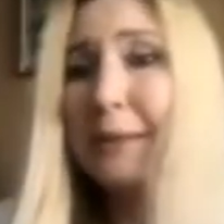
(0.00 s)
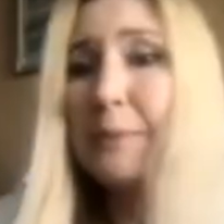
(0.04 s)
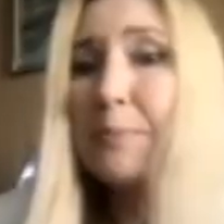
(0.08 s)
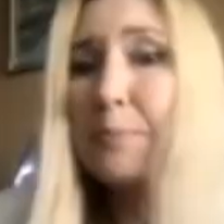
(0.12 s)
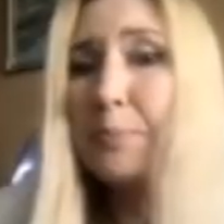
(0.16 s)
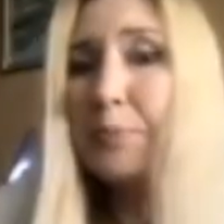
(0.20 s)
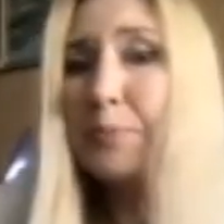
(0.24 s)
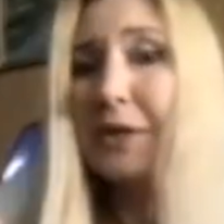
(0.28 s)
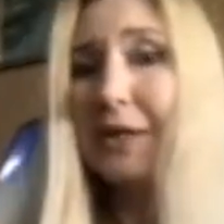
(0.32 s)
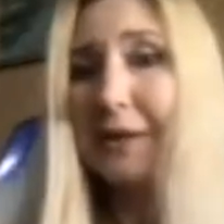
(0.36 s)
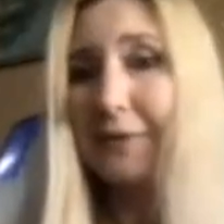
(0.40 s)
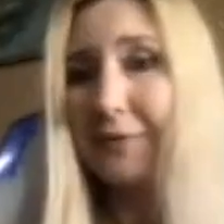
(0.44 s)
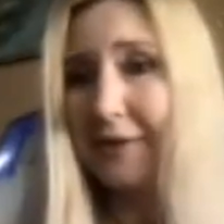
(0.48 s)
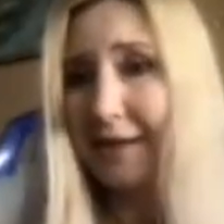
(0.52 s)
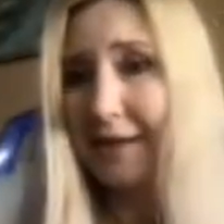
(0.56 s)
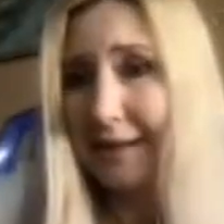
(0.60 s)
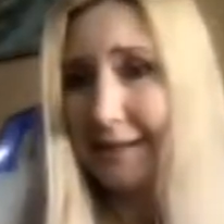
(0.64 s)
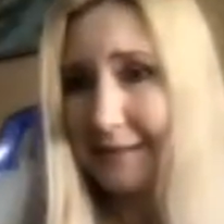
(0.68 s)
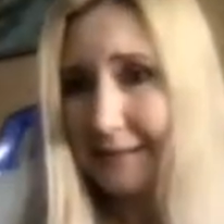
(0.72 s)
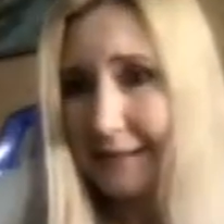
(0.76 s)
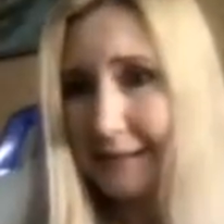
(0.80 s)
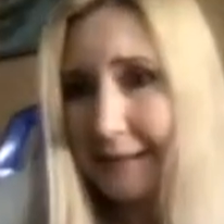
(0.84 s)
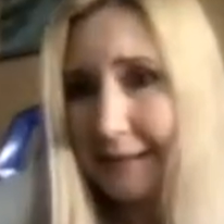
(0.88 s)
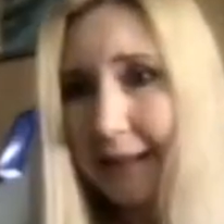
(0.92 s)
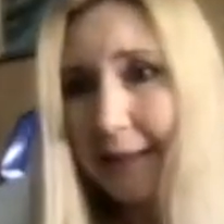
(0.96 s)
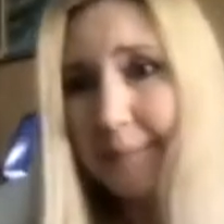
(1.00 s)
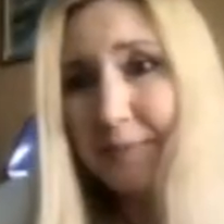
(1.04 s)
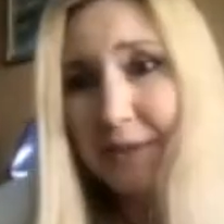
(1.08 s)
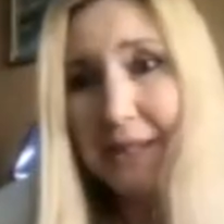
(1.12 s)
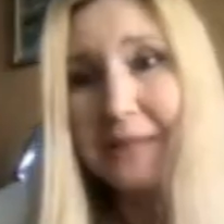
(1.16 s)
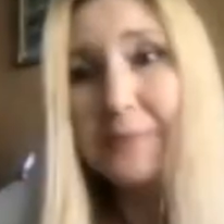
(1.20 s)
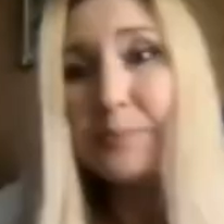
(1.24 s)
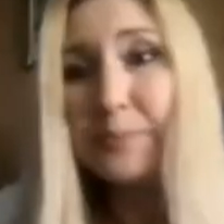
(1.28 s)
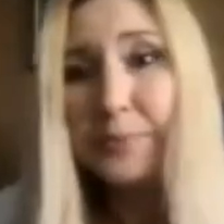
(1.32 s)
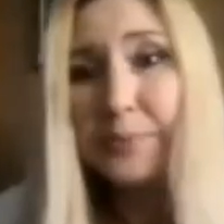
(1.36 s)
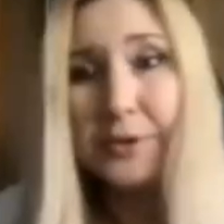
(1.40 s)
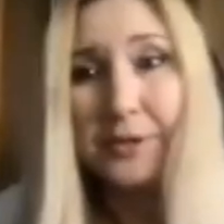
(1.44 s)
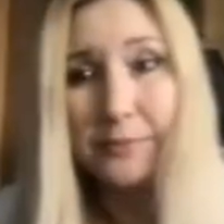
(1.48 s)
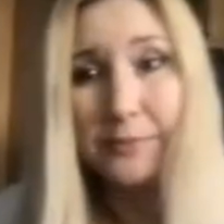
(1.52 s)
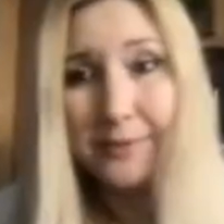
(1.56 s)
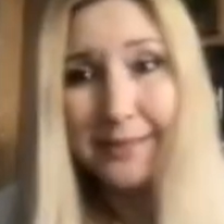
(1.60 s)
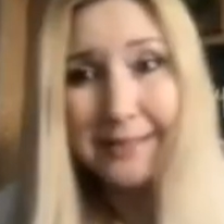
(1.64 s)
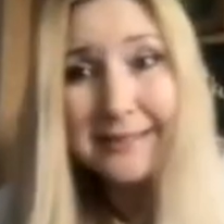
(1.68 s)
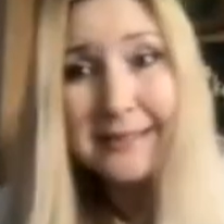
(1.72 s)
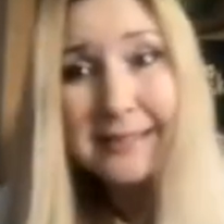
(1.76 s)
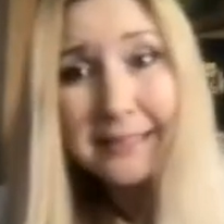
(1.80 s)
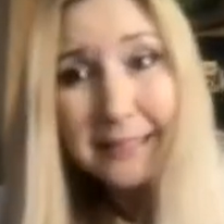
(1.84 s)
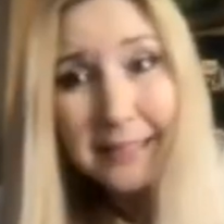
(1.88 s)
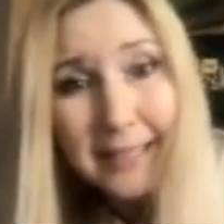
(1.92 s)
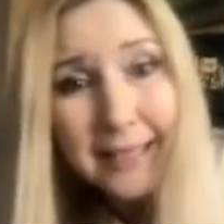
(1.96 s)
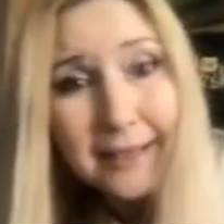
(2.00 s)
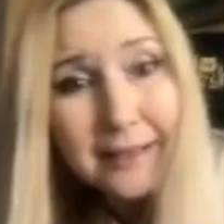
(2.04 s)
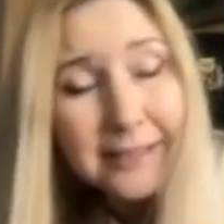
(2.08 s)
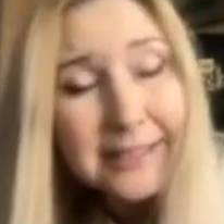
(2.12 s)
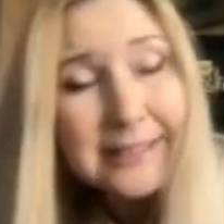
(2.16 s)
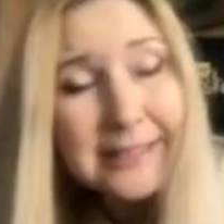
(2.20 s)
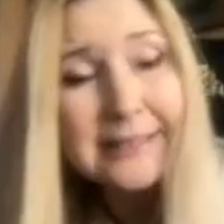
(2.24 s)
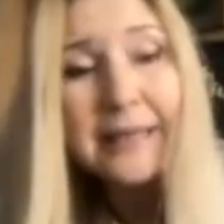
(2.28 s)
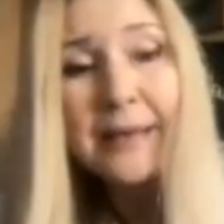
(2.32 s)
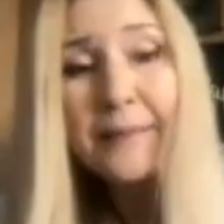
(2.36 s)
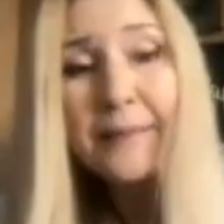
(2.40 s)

but previously, in previous years,